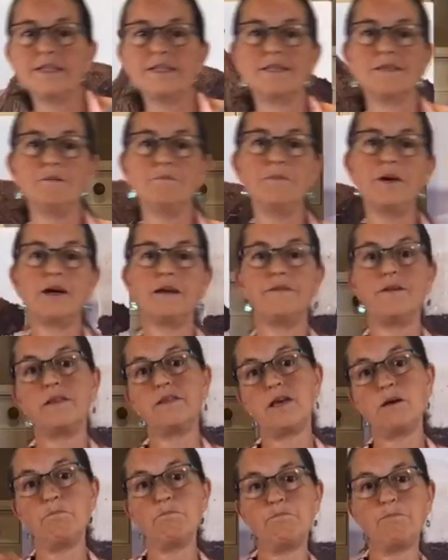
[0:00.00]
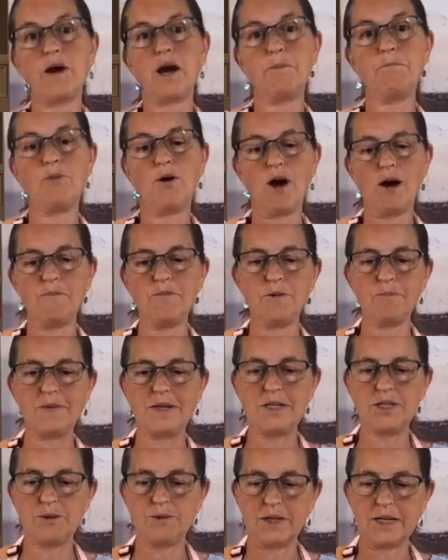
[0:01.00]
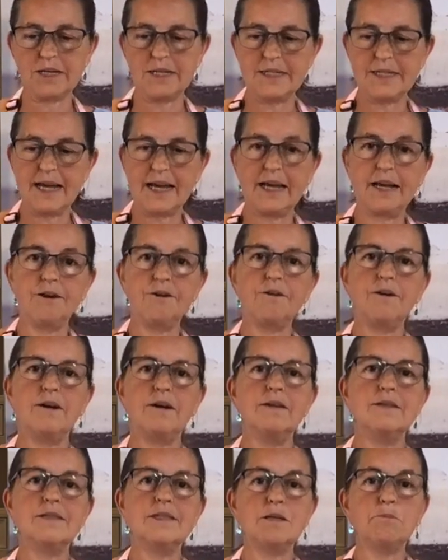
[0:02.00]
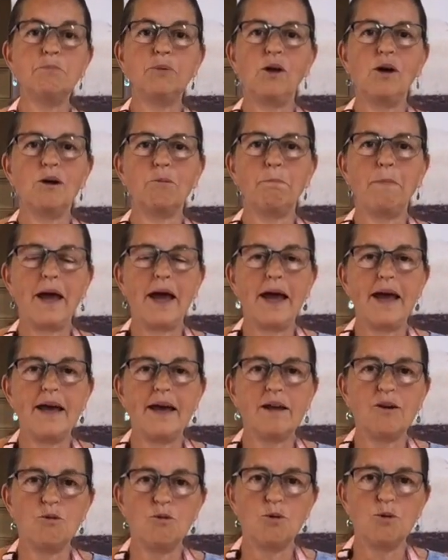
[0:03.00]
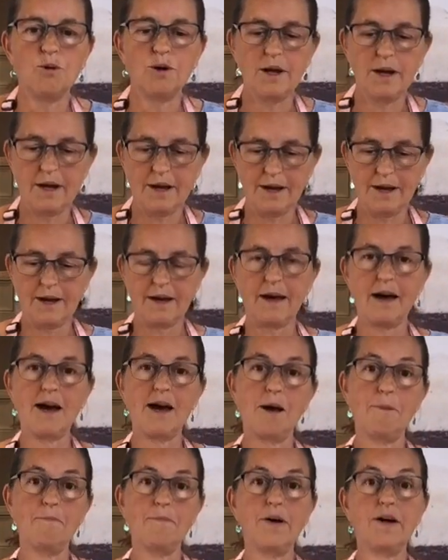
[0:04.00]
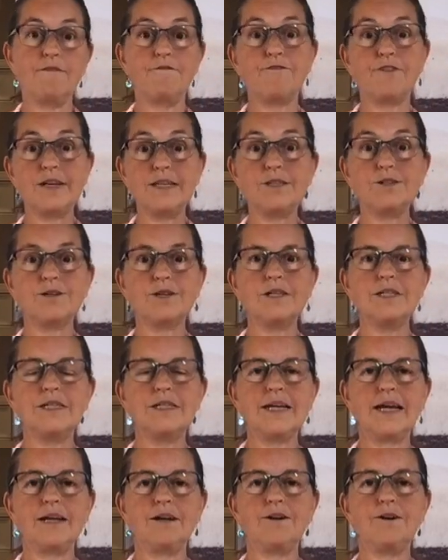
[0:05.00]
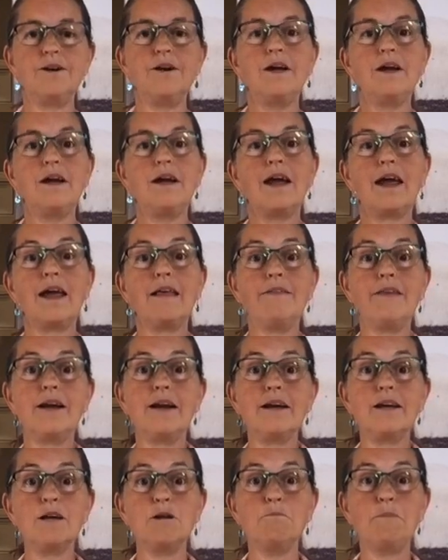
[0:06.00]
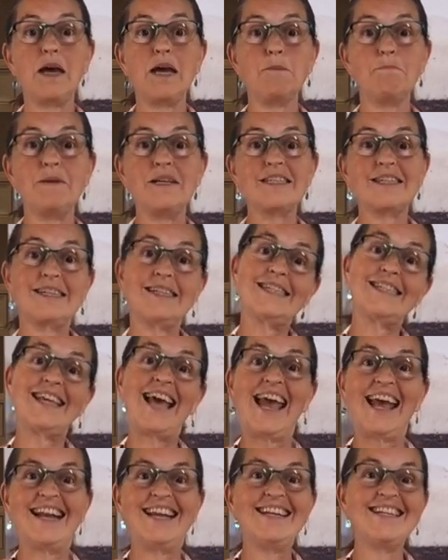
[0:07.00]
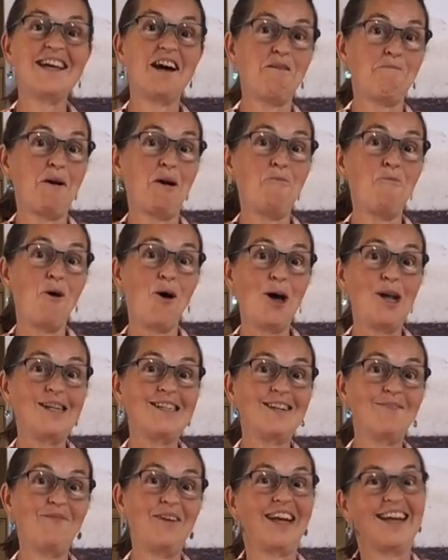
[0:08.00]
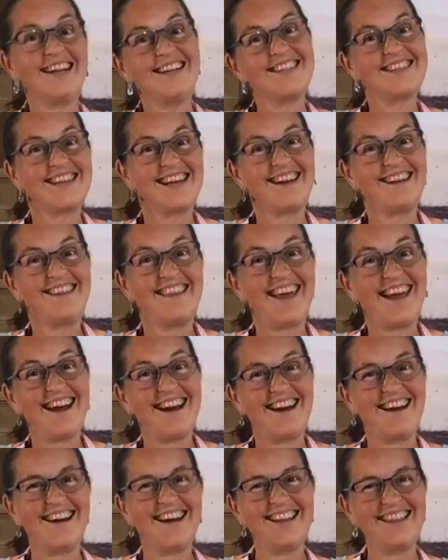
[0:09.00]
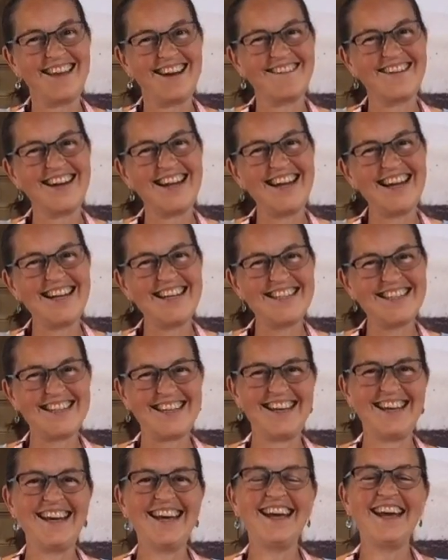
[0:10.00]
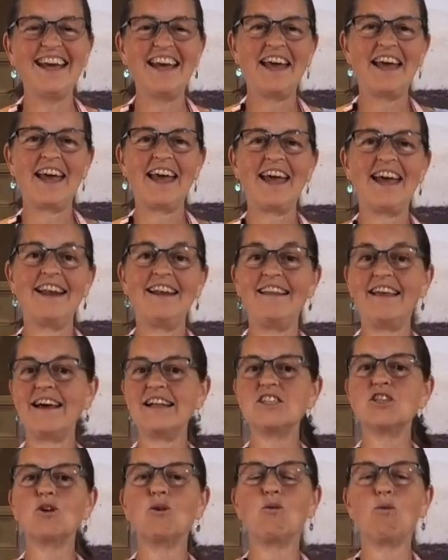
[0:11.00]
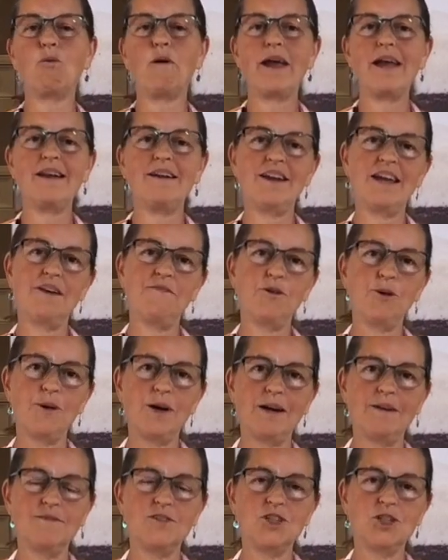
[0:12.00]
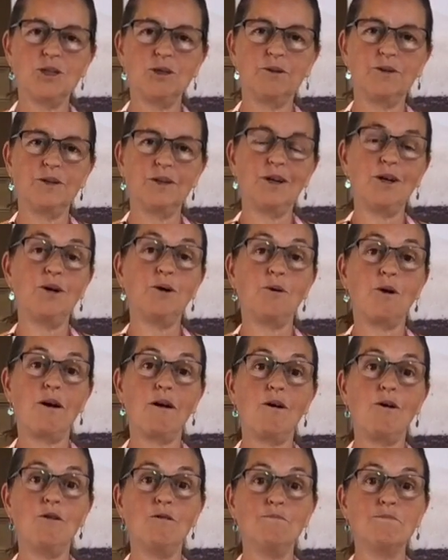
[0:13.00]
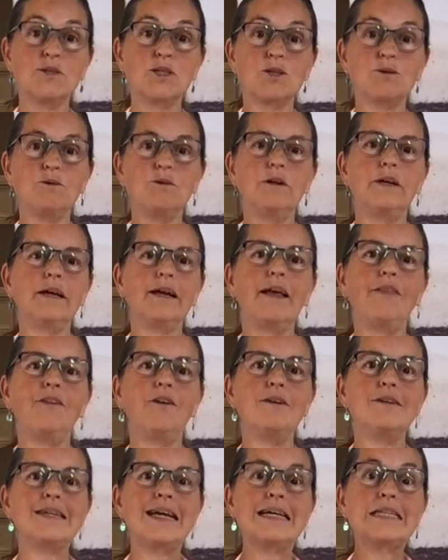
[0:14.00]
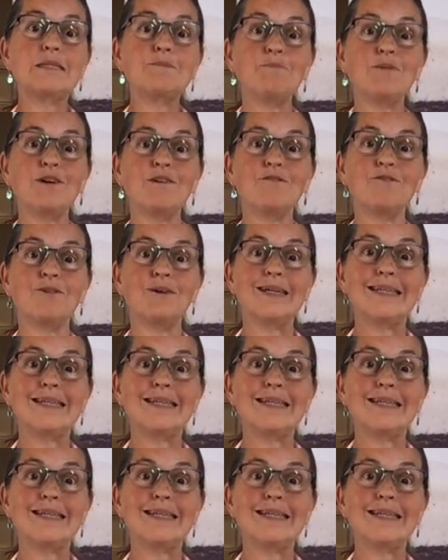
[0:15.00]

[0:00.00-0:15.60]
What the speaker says: them, and then I pop them into a container, a Ziploc bag or a freezer container, and then I can make biscuits anytime I want because they're there and they're easy. And that's great if you have children who are homeschooling and they're desperate for a